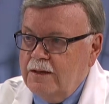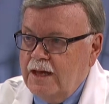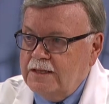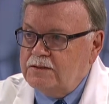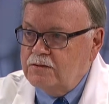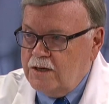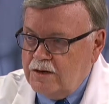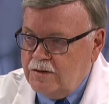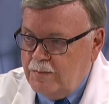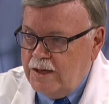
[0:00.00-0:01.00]
and still go to
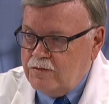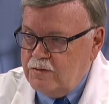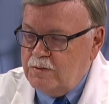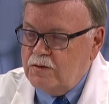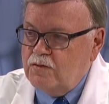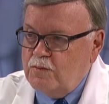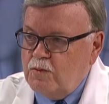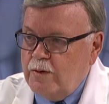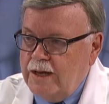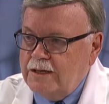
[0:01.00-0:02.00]
the bathroom the normal
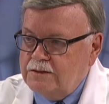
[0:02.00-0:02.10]
way.